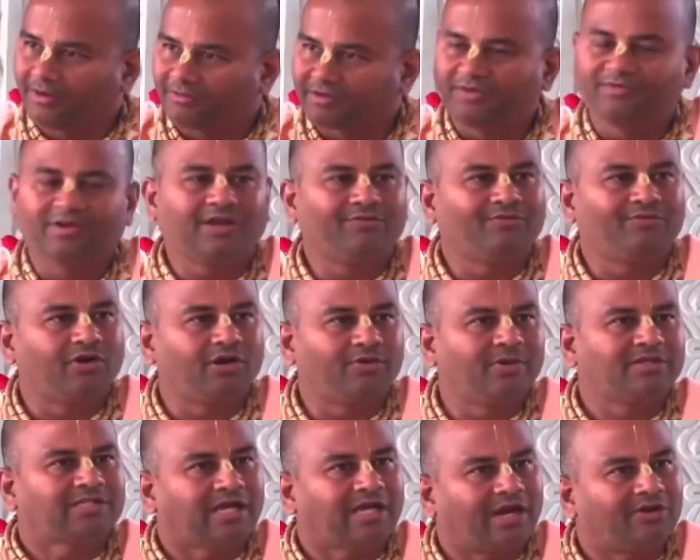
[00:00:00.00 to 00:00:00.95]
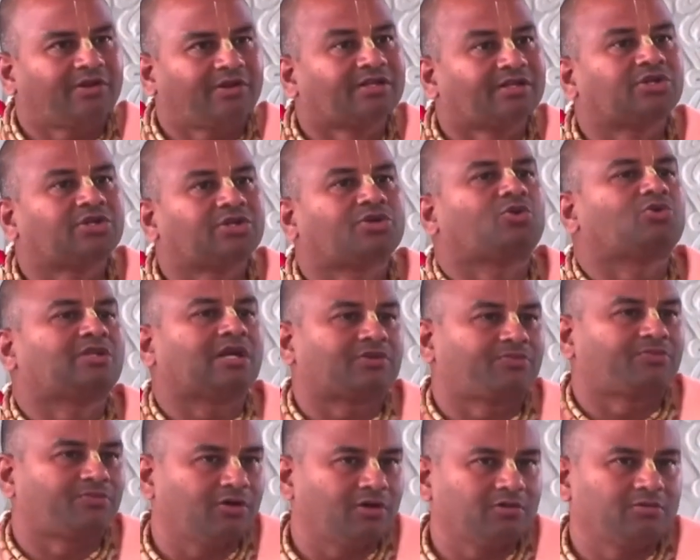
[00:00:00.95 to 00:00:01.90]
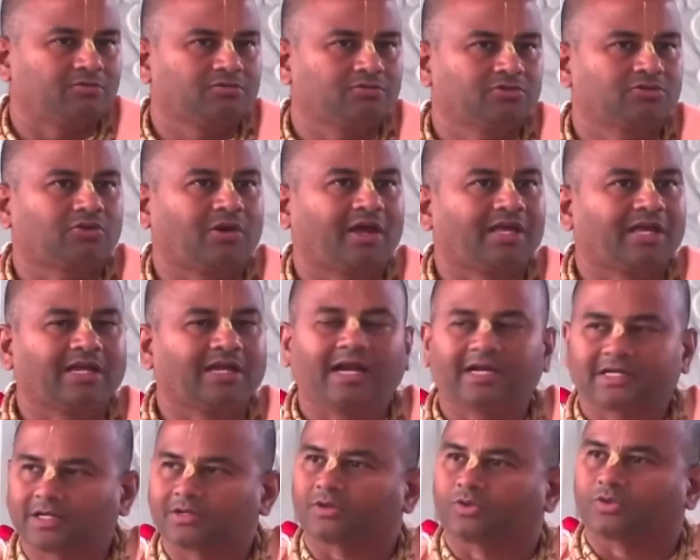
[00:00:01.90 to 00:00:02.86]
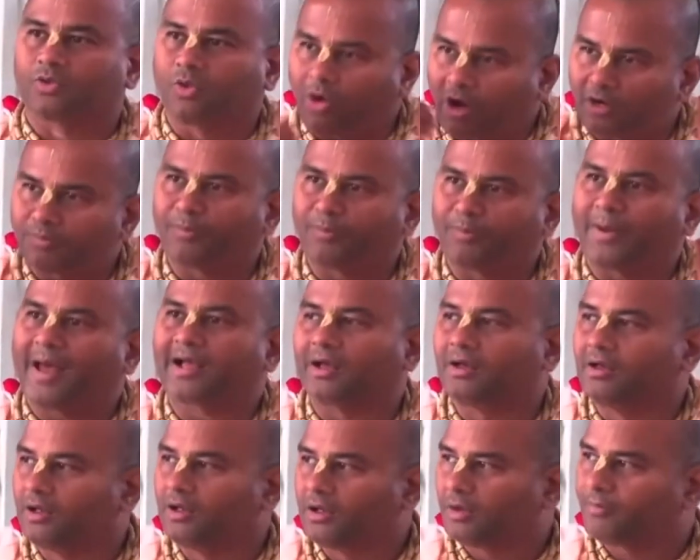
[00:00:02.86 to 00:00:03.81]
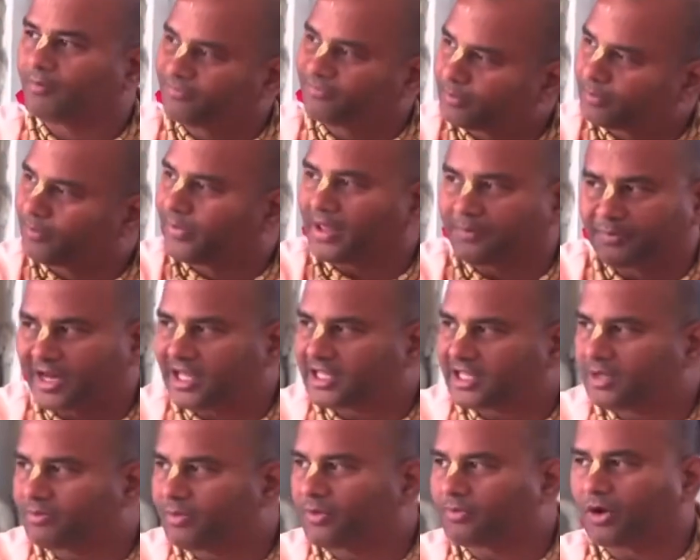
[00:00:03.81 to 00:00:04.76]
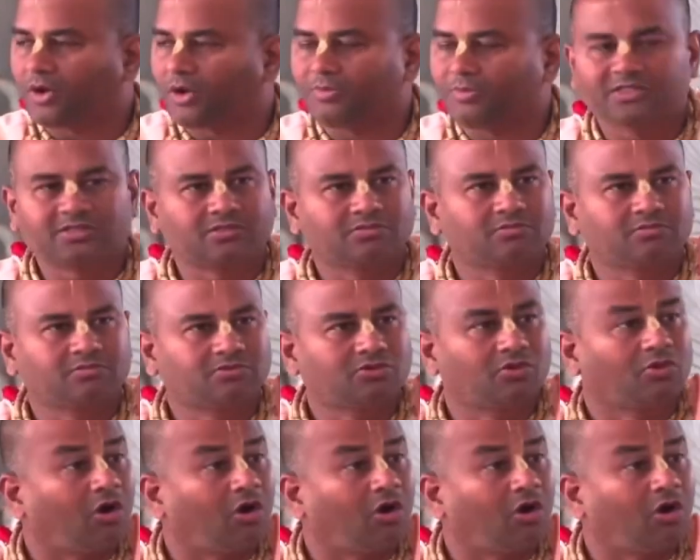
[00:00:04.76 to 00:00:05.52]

I have given a word means I have to execute that word. So I cannot go on back by breaking my promise.